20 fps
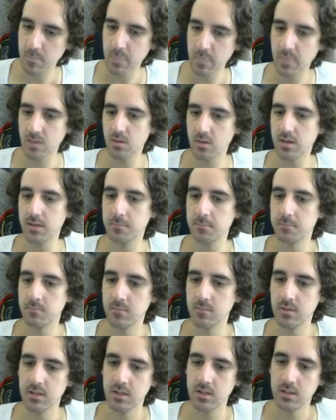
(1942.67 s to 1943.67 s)
Okay,
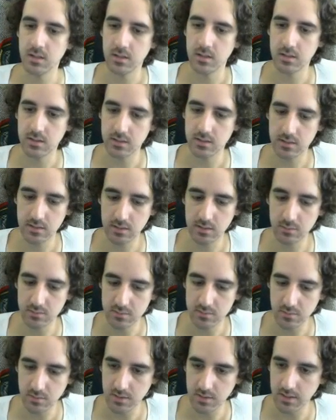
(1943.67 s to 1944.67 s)
that looks
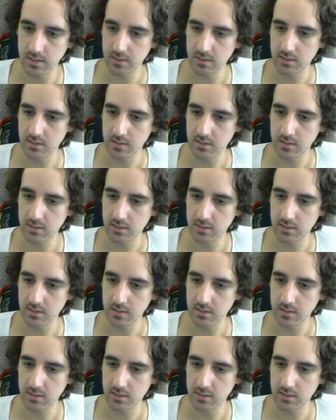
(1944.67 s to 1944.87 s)
okay.